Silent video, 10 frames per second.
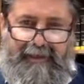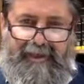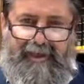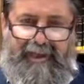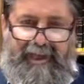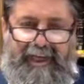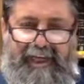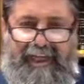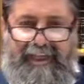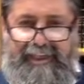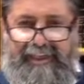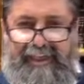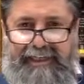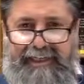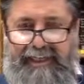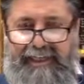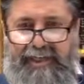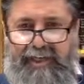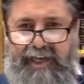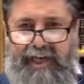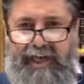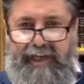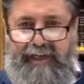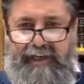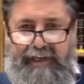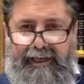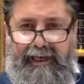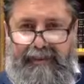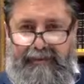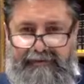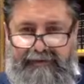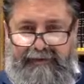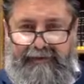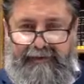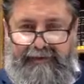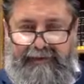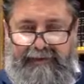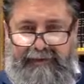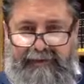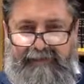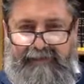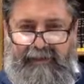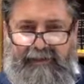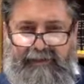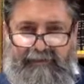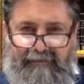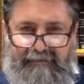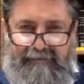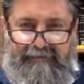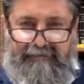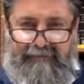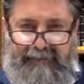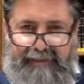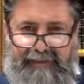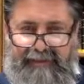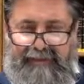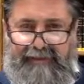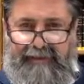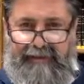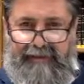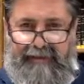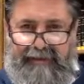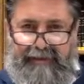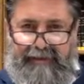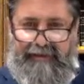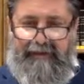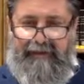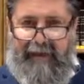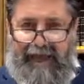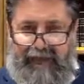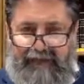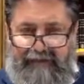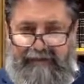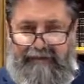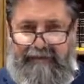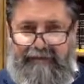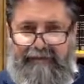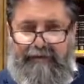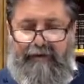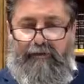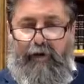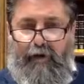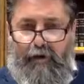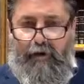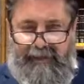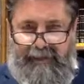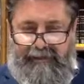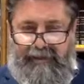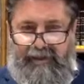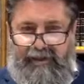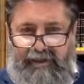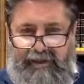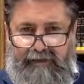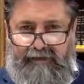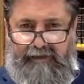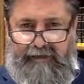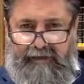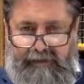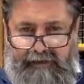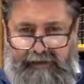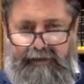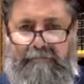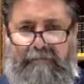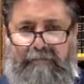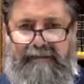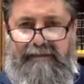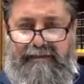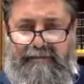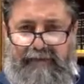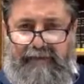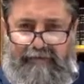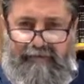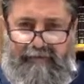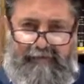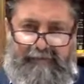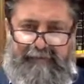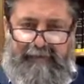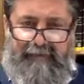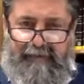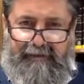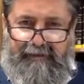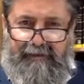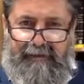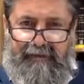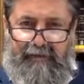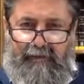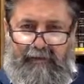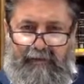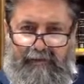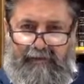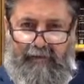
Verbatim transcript: Shilia is actually shel ya. This is from Hashem. This is a bag of holiness that Hashem created this amazing miracle in the womb of a